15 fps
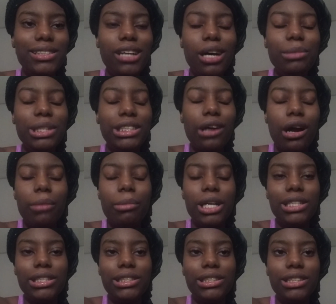gummy
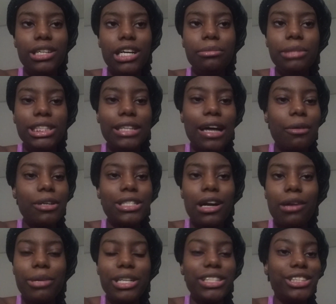Starburst, gummy sour
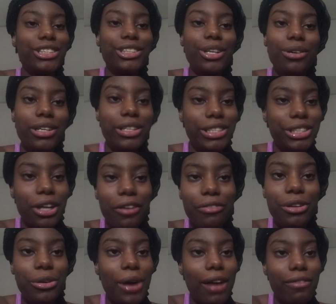Starburst. They're so good,
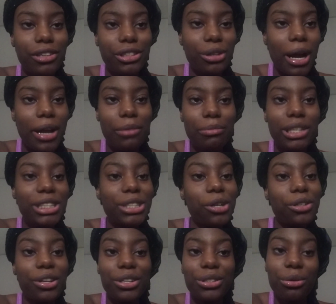y'all. If you haven't tried them, please
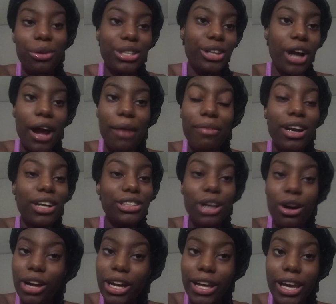go to the store and try them. They're
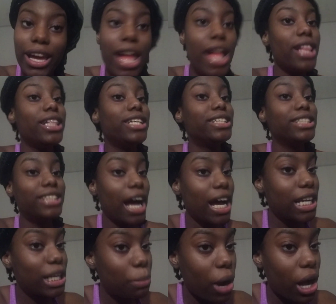so good. This is
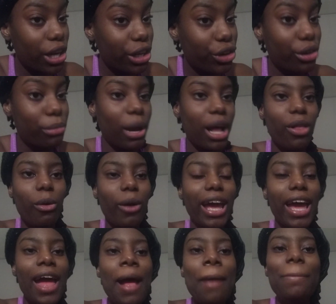not sponsored, by the
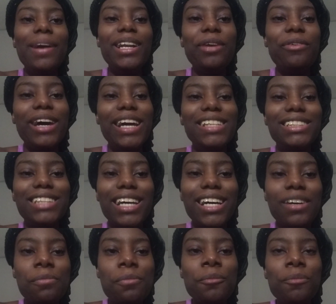way, but anyways,
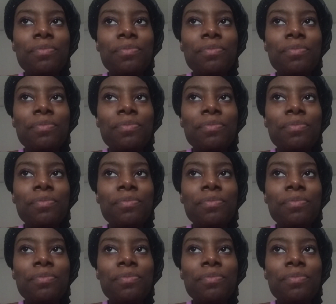yeah.